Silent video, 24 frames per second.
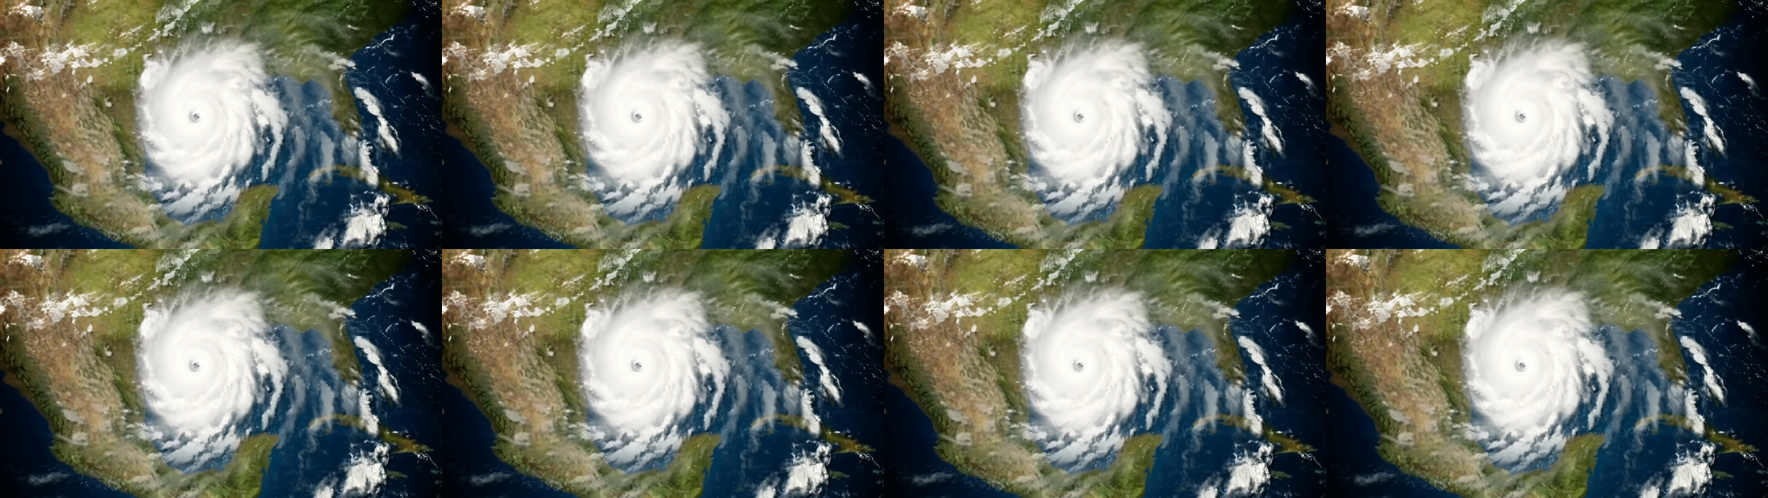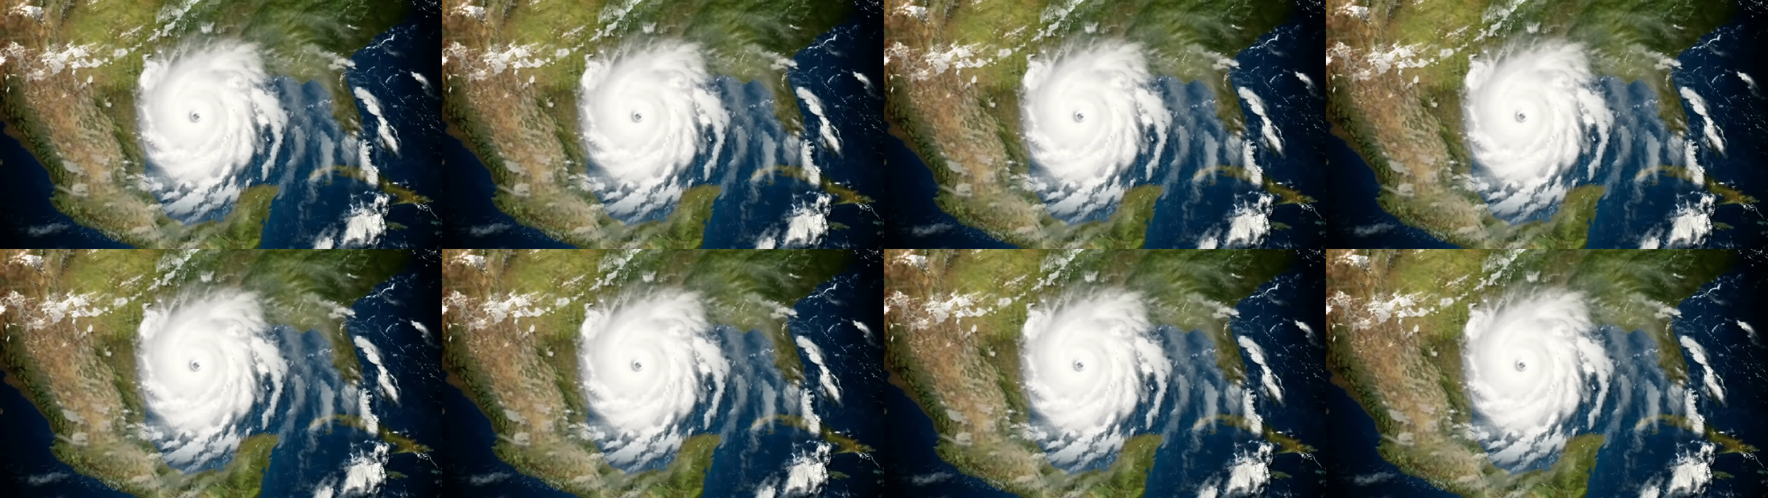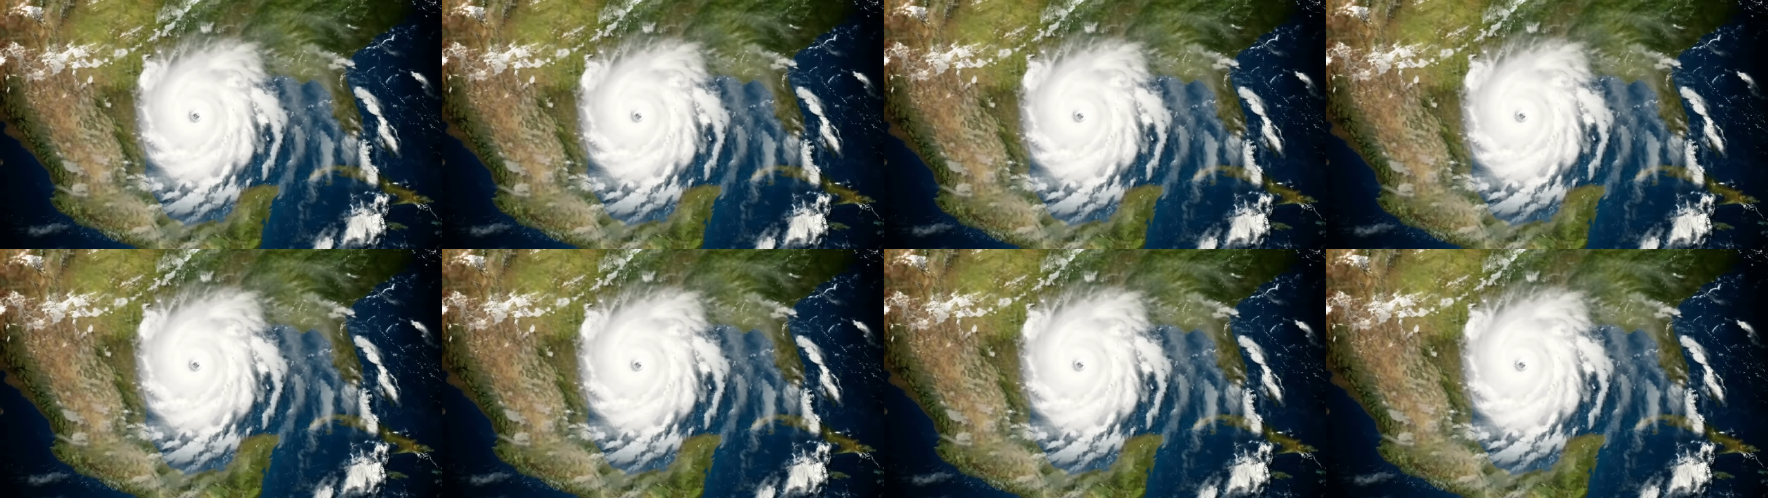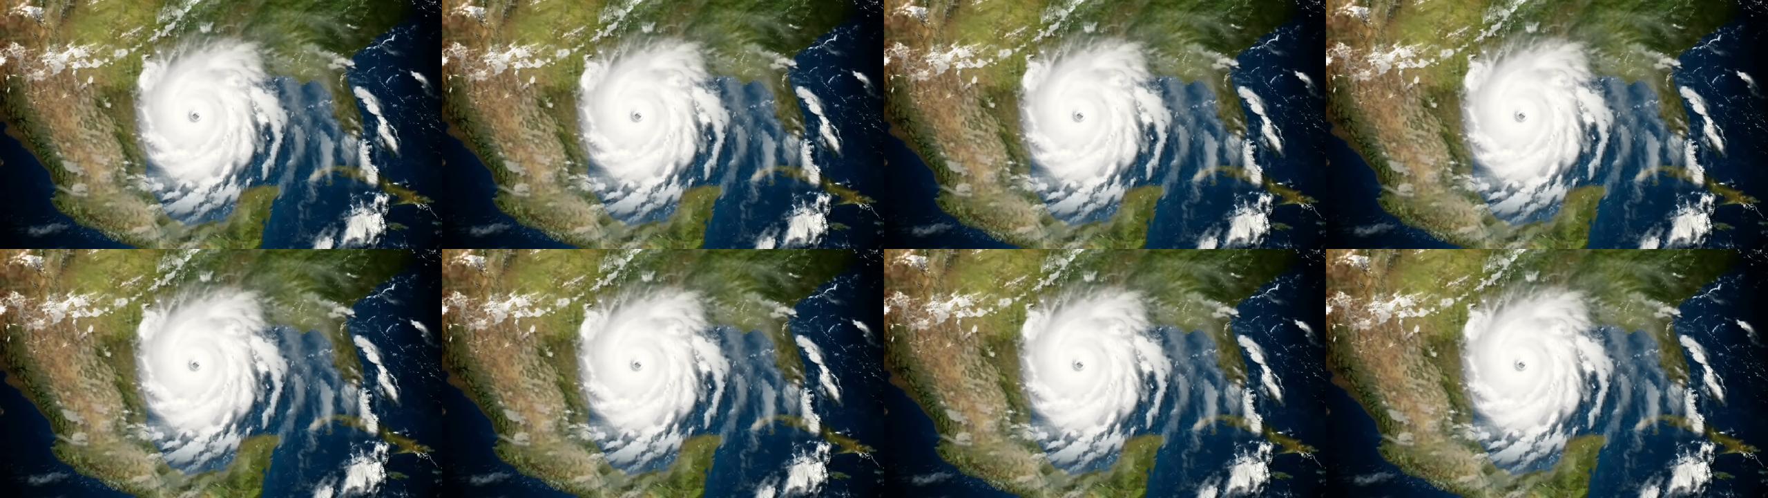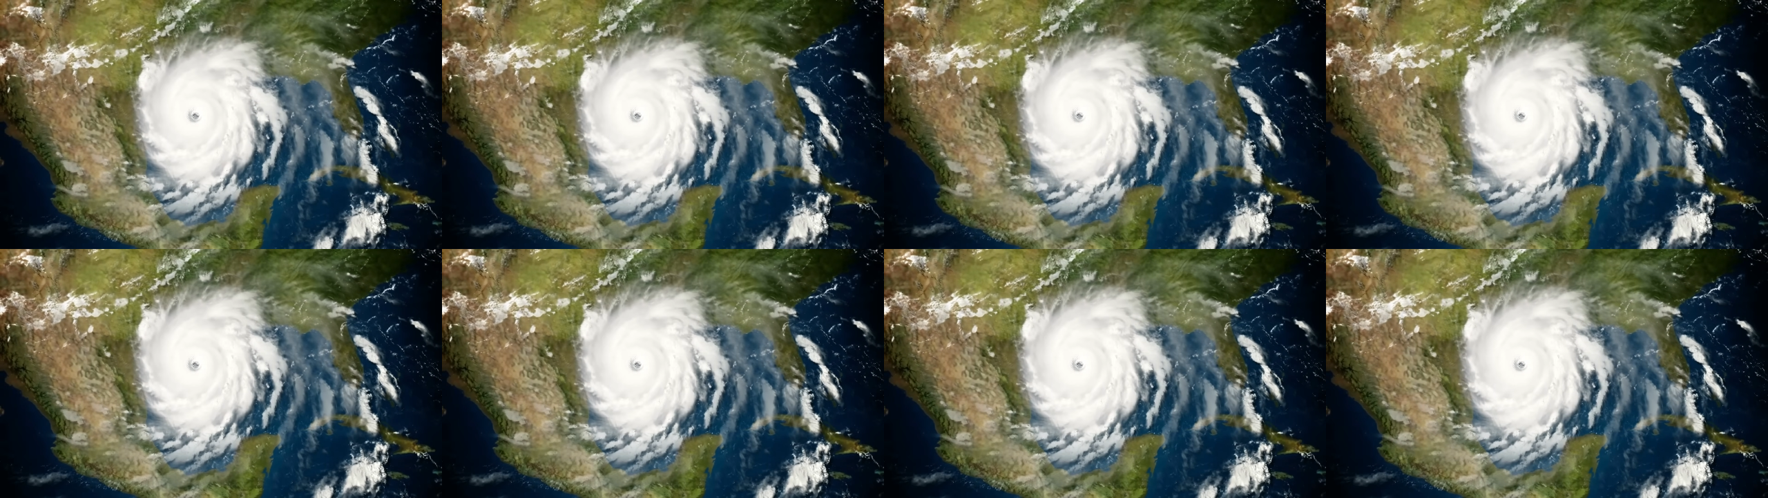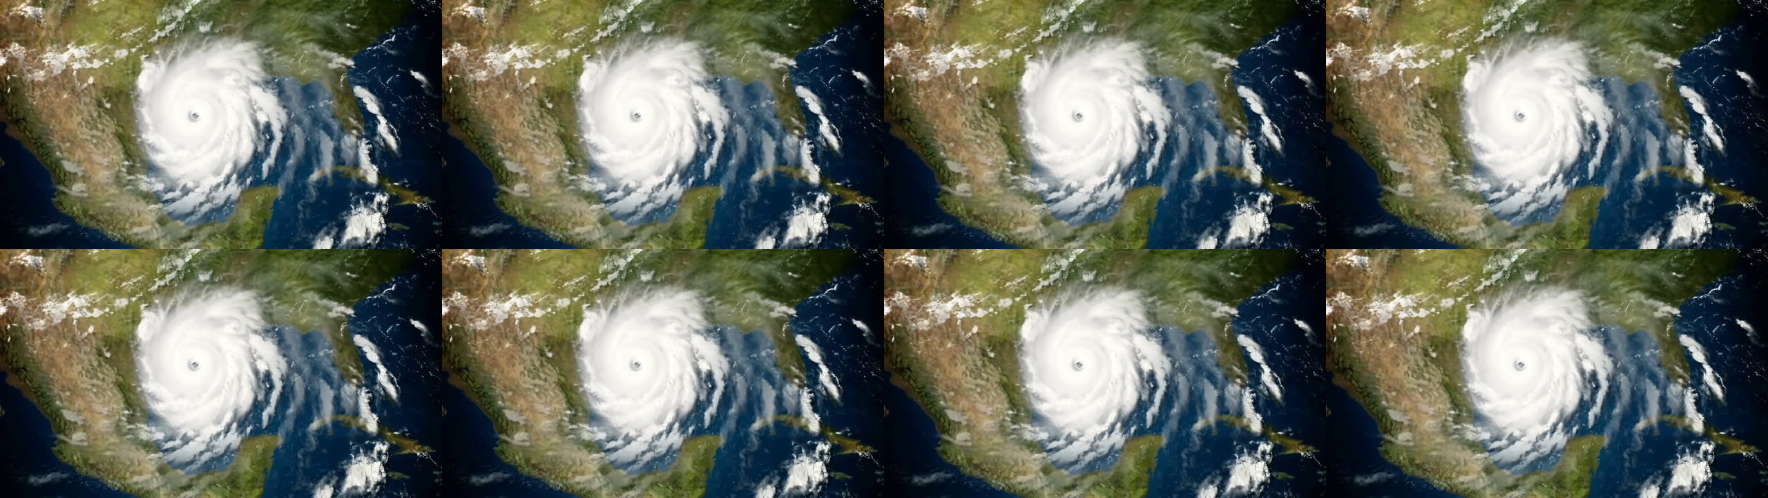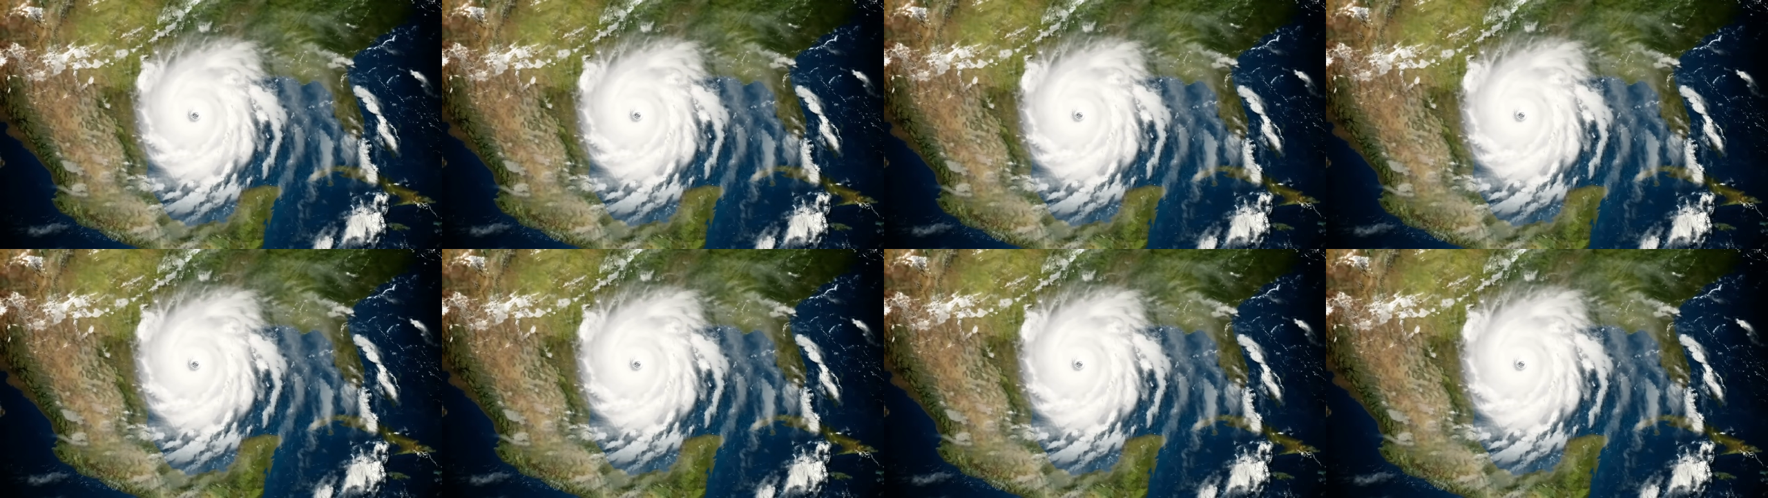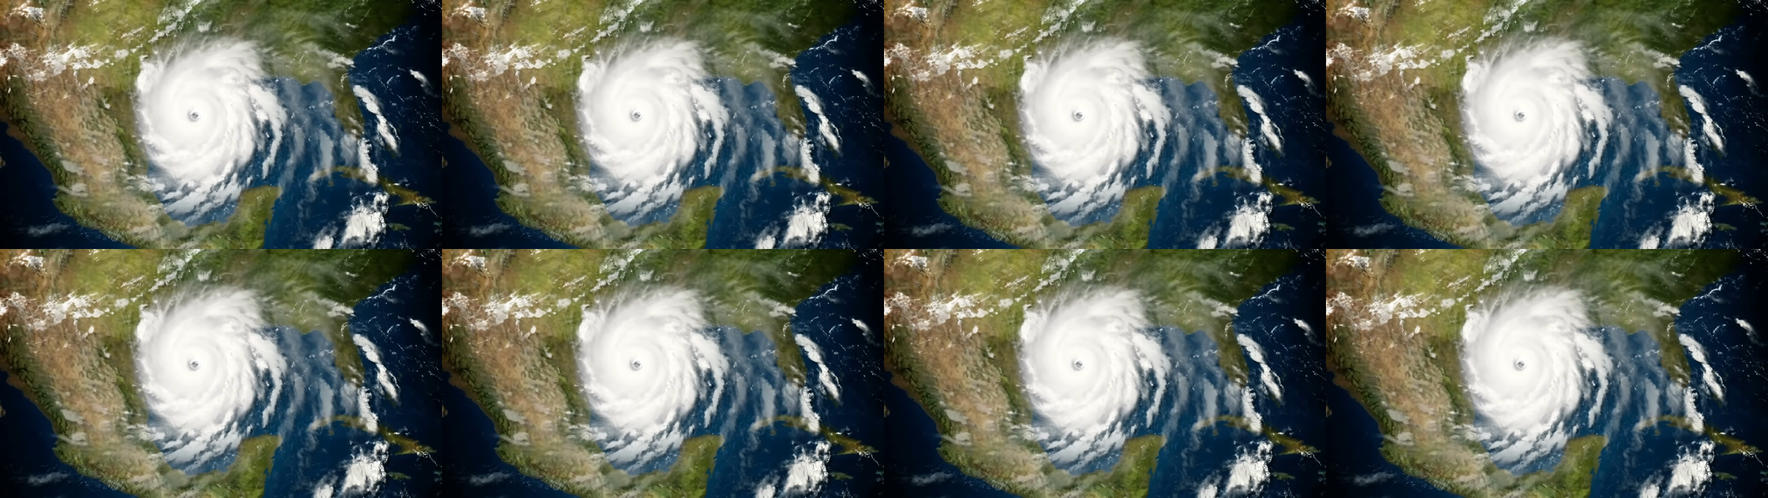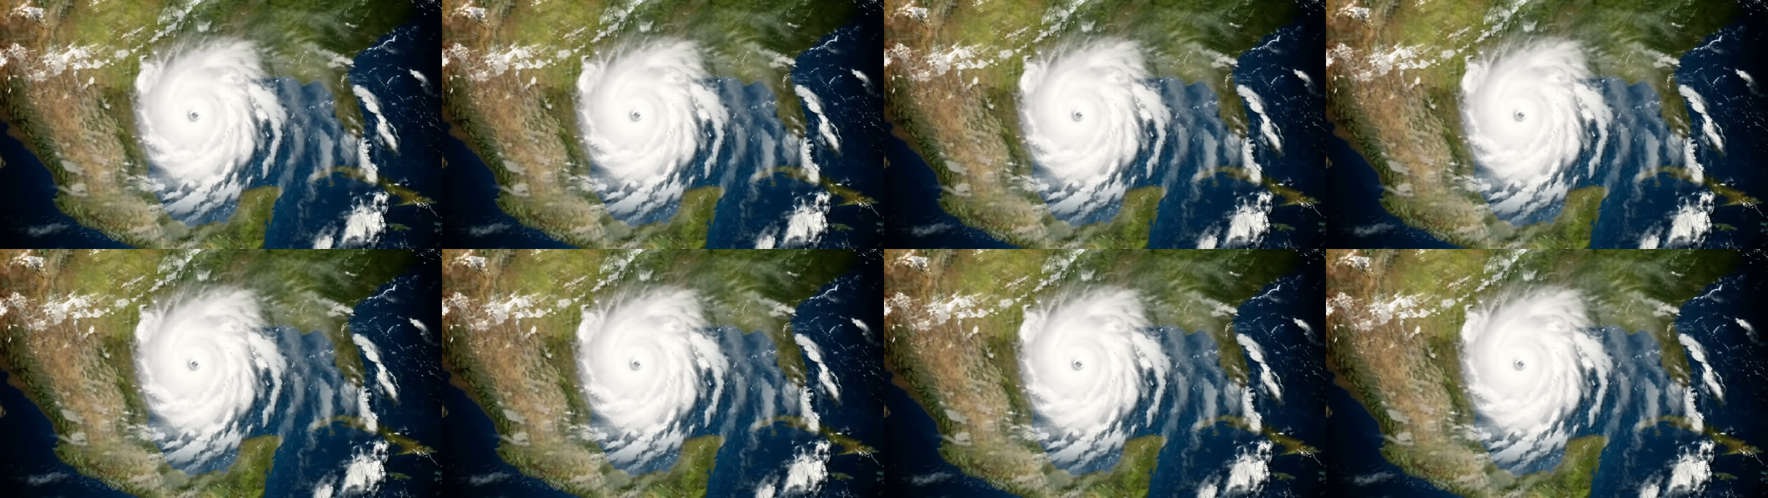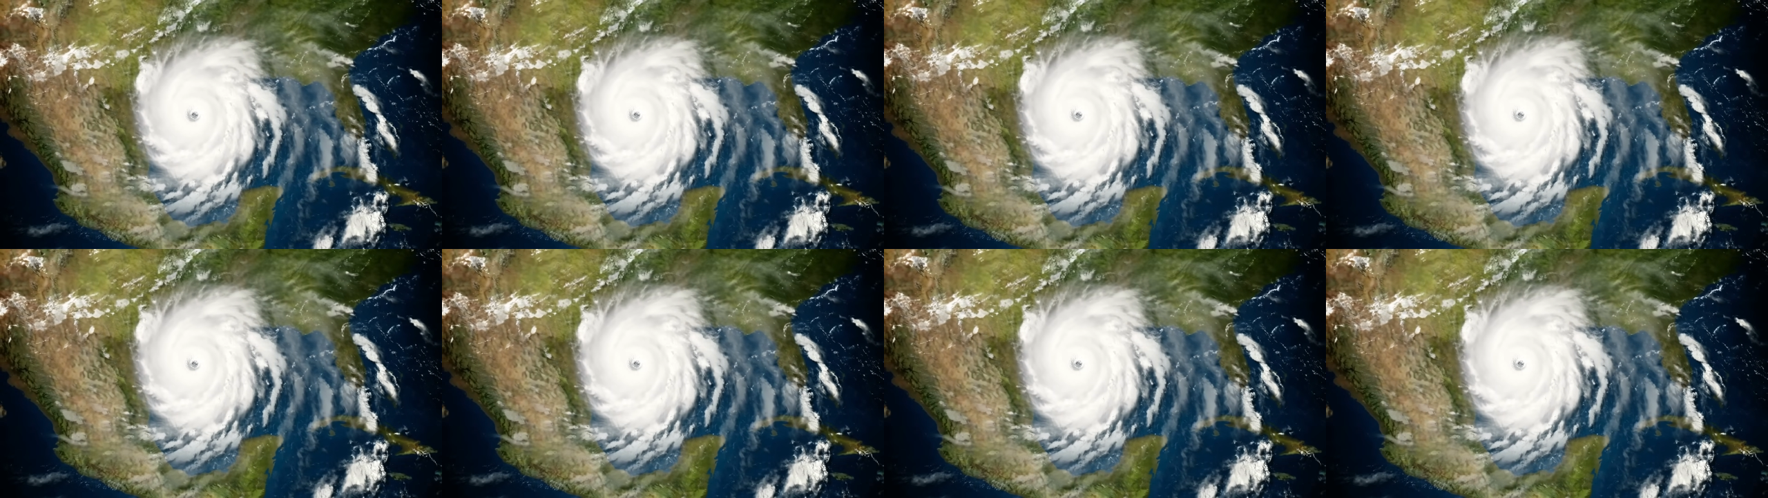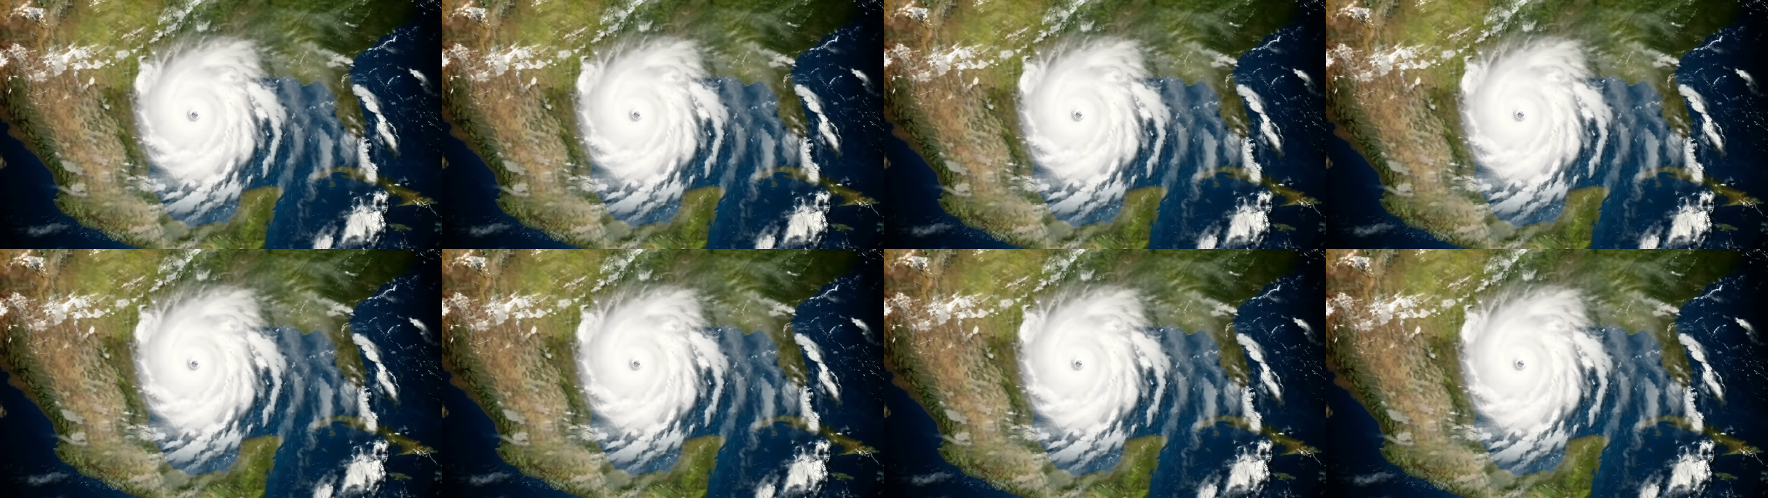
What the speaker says: No face is visible, so there are no lips to read.